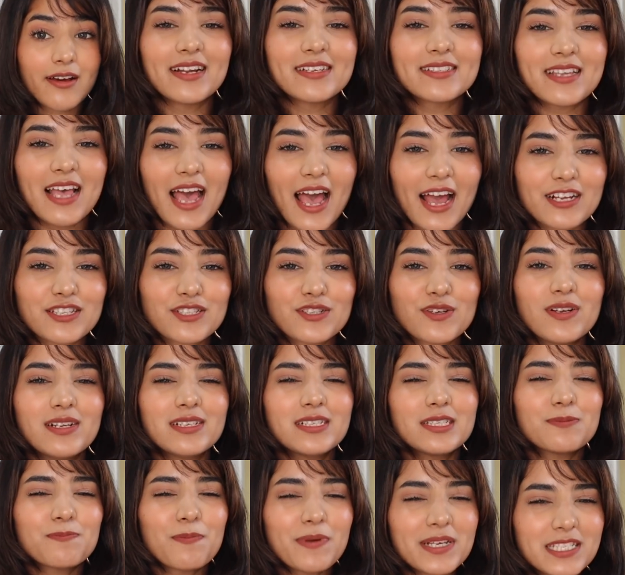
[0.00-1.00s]
It is
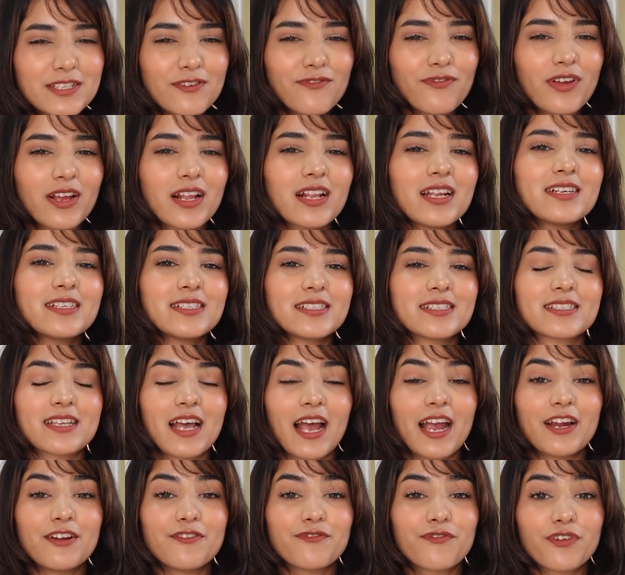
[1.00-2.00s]
actually specifically
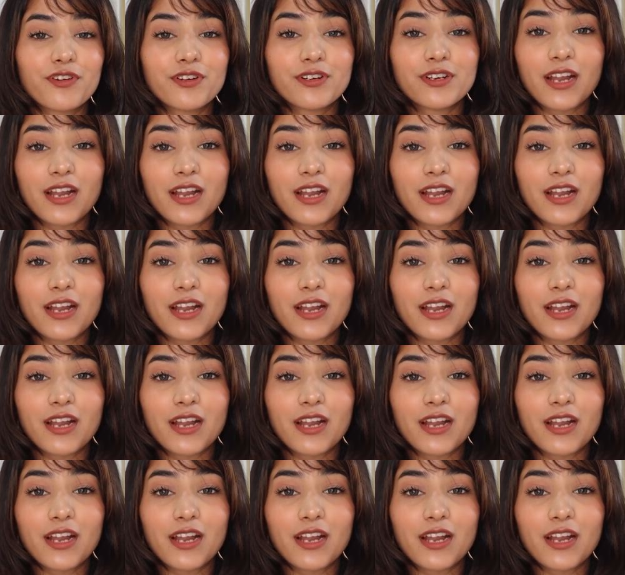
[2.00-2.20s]
designed for